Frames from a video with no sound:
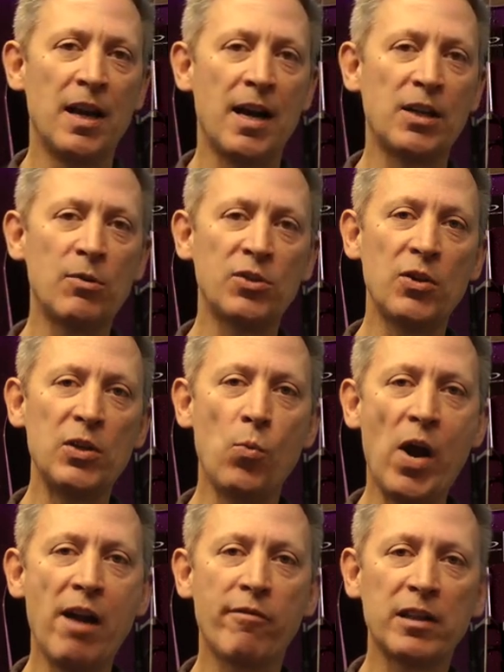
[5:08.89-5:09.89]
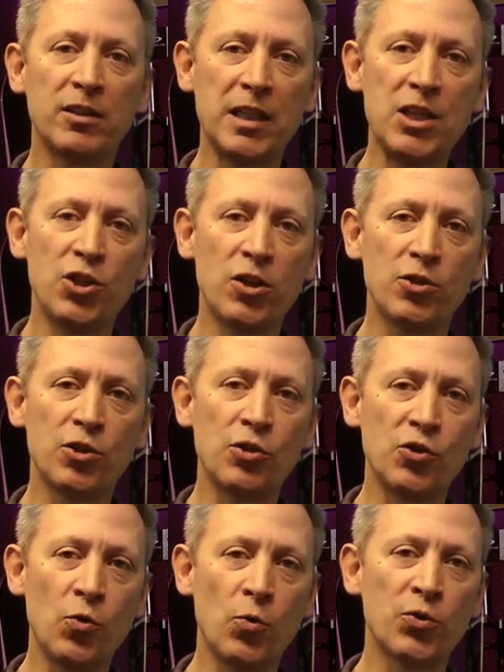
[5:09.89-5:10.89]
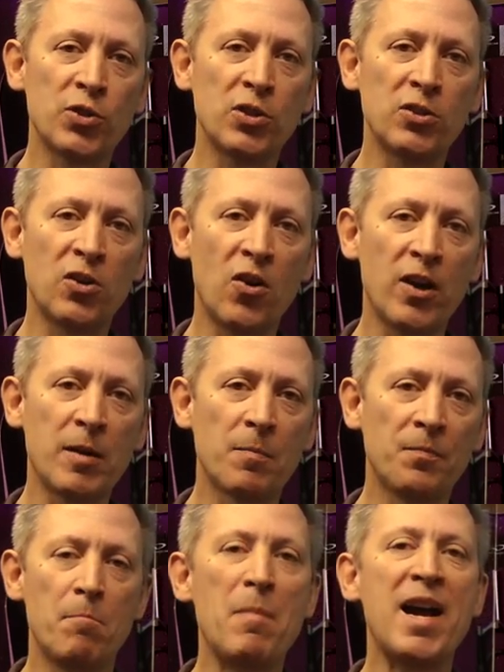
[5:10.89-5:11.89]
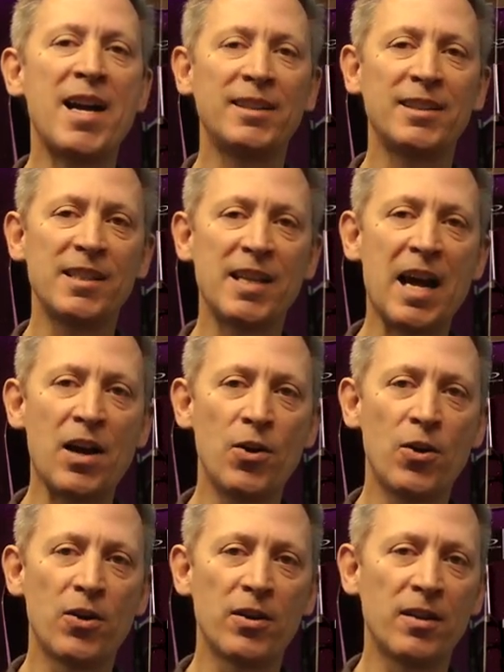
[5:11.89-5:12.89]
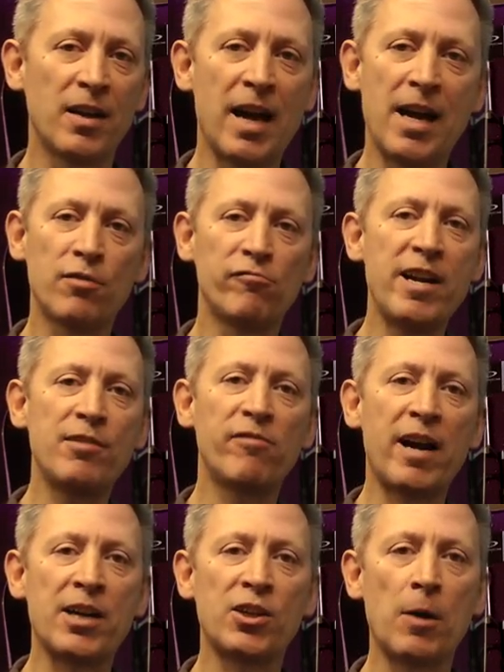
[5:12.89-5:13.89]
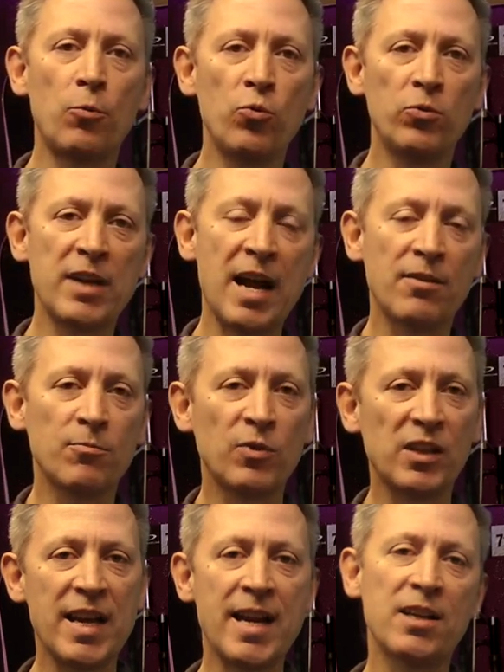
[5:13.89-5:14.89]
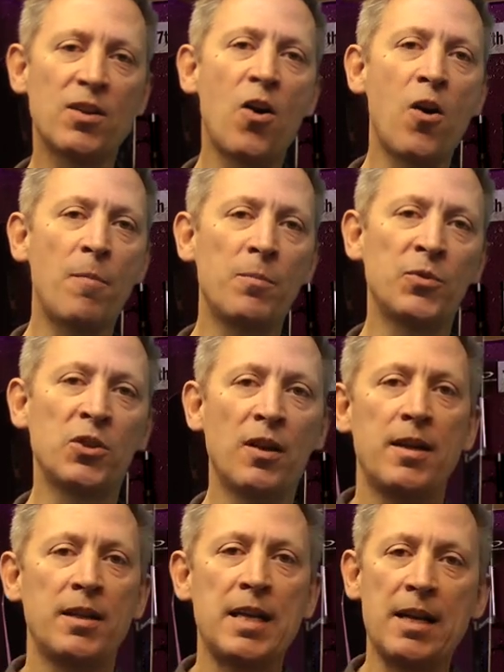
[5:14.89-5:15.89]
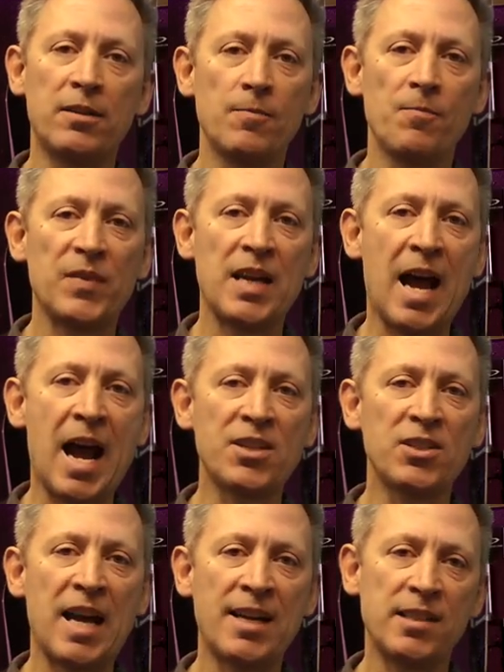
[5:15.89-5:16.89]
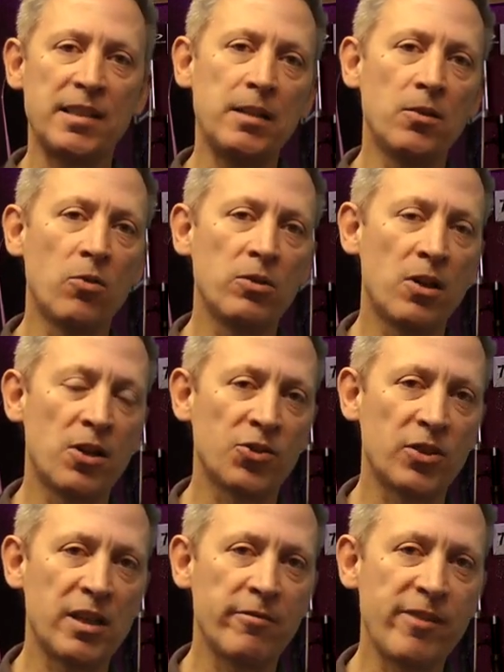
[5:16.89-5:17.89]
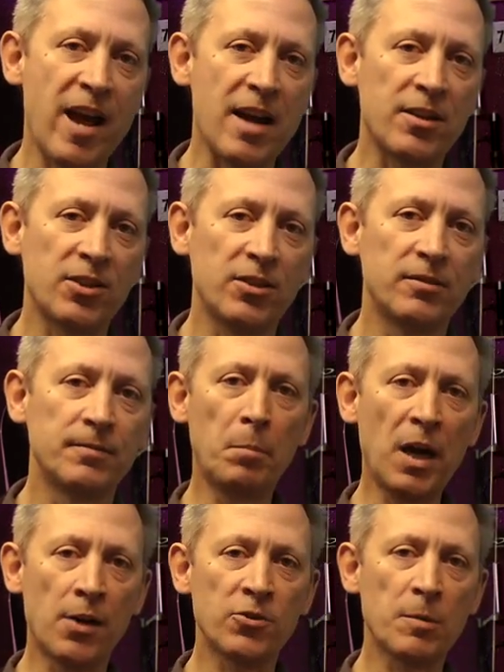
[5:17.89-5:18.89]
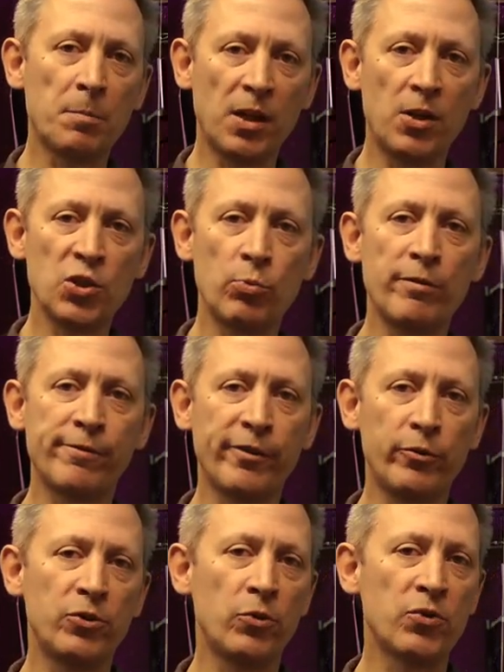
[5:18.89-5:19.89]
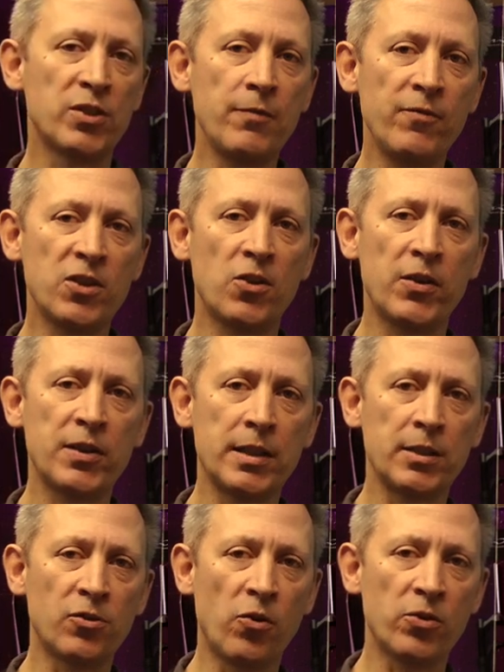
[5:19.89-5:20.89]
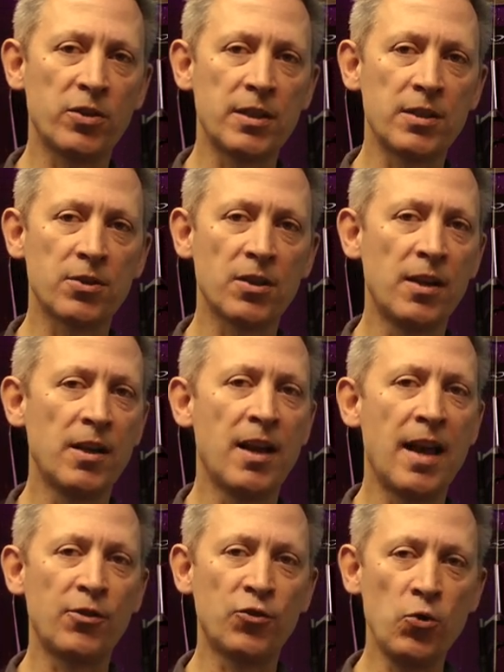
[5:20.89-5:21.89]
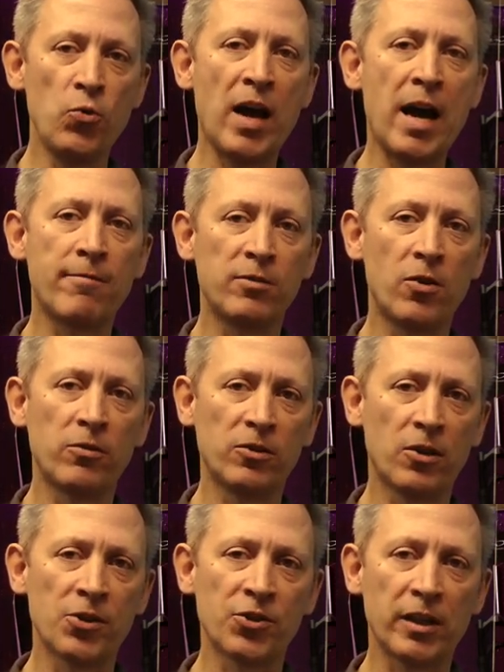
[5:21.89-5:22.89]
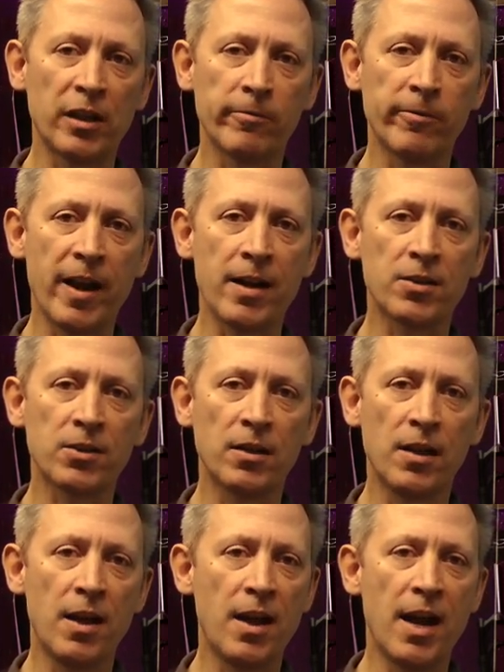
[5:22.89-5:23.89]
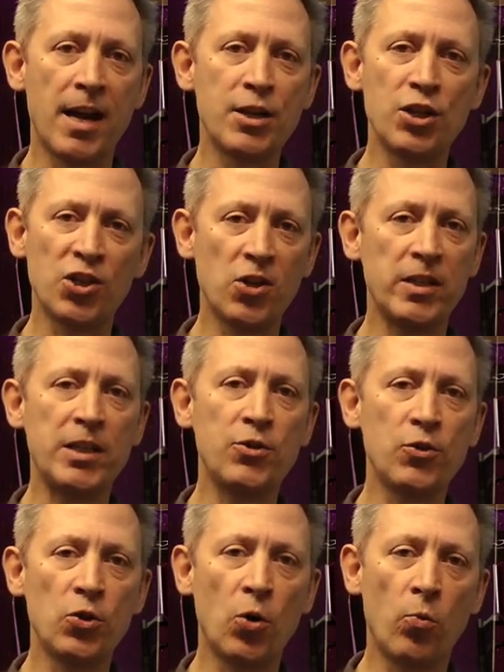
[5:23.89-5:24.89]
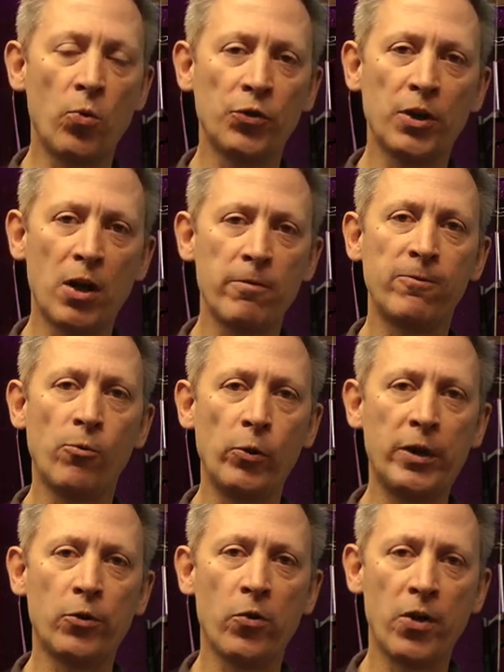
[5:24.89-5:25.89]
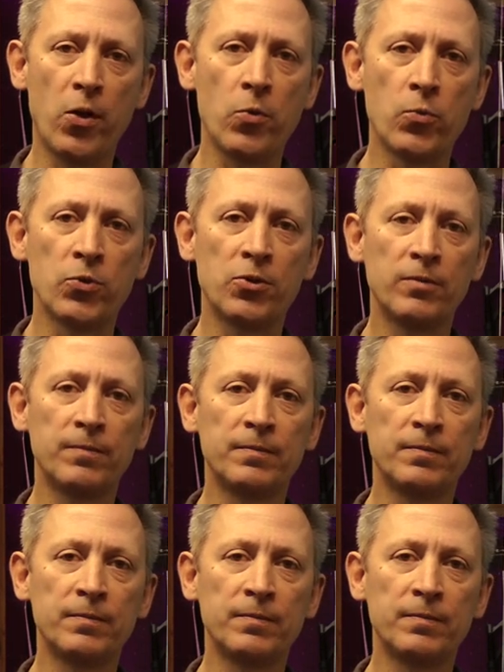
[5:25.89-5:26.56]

And I was only wearing t-shirts and shorts at the time. Man, did that hurt. Had a red rash up all down my leg and arms. Yet, it hasn't had any long-lasting effects. But the plants with photosynthesizing toxins do have long-lasting effects, and you certainly do not want to go falling on those.